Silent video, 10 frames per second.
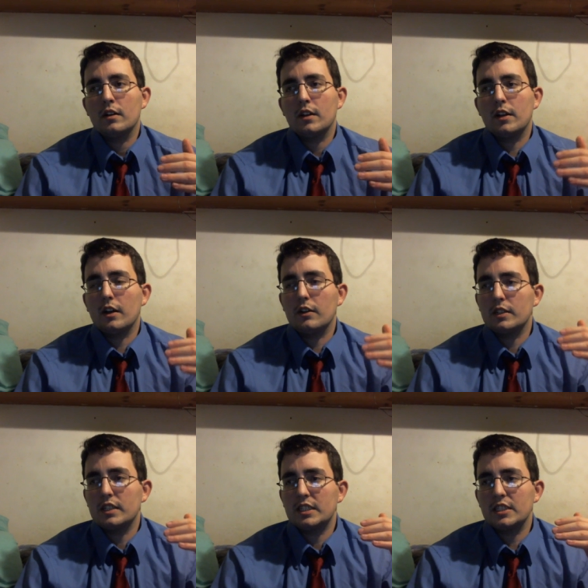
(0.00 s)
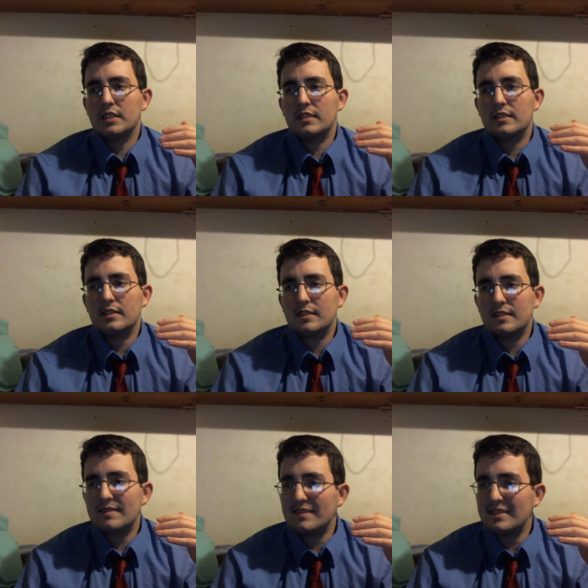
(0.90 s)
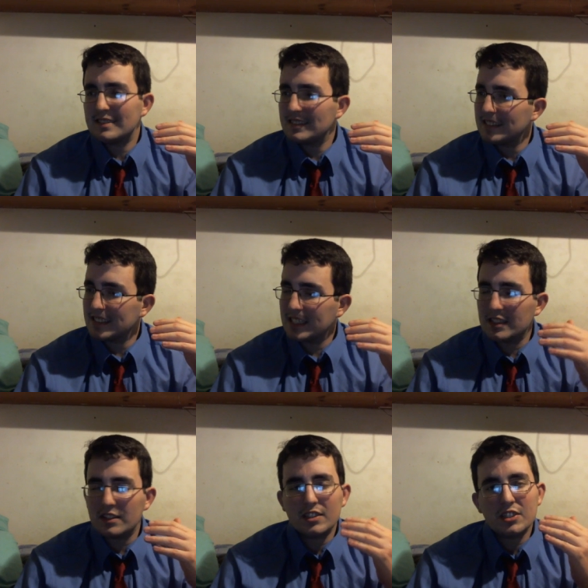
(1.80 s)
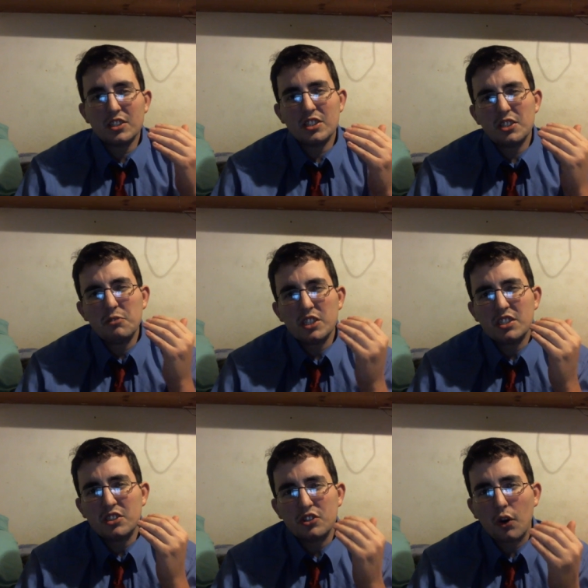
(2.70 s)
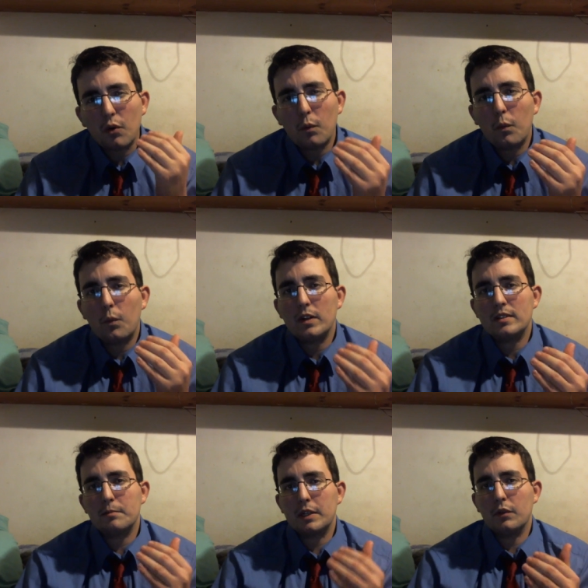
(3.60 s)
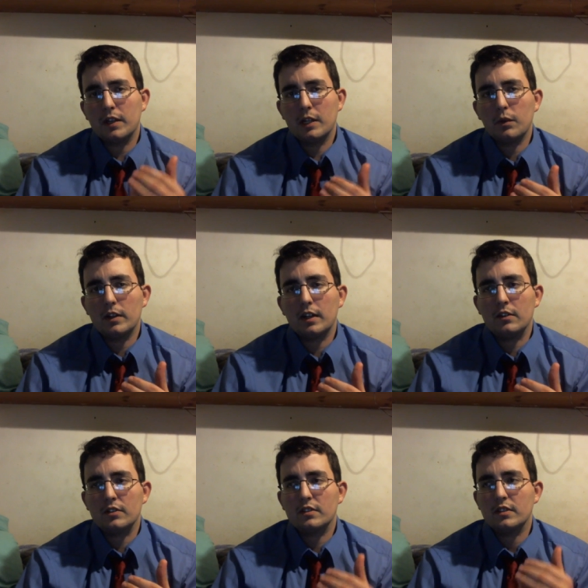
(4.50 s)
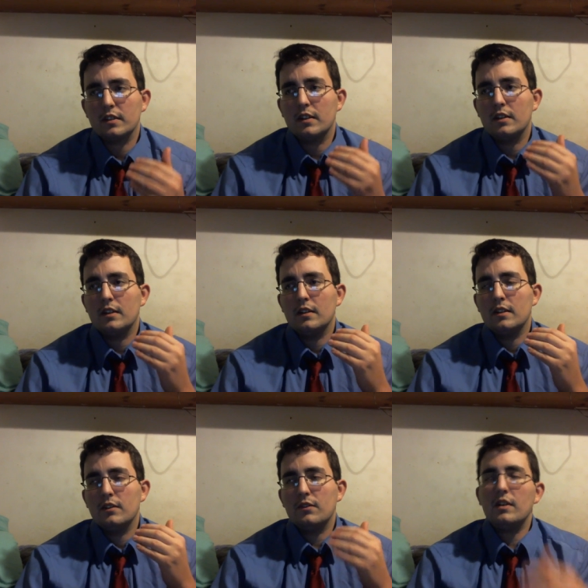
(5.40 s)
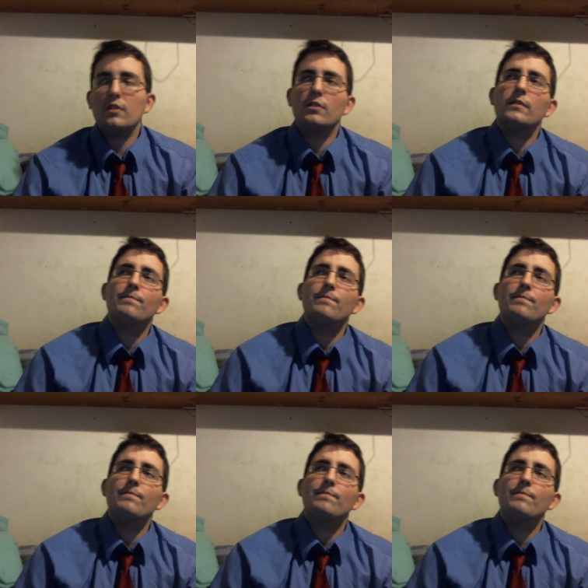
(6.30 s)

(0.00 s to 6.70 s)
you know, you just you, you just don't want to be with anyone else, or